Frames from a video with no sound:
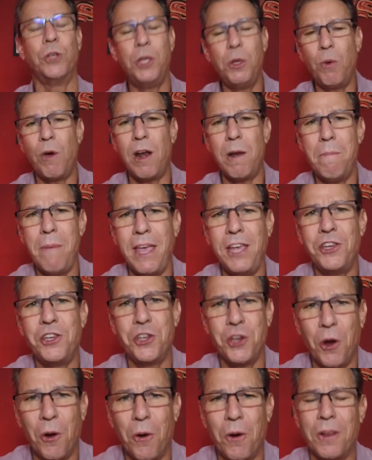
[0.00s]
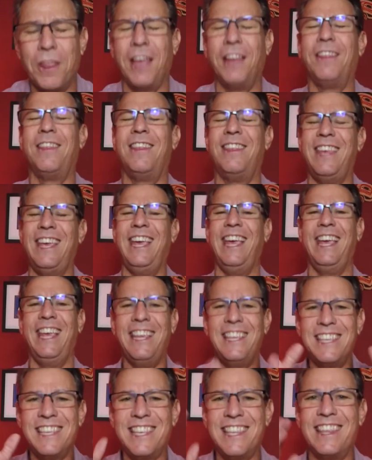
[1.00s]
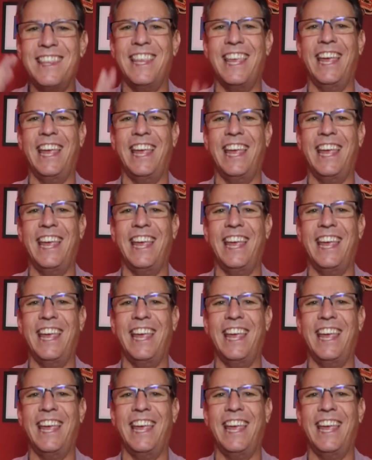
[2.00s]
So you wanna make sure that these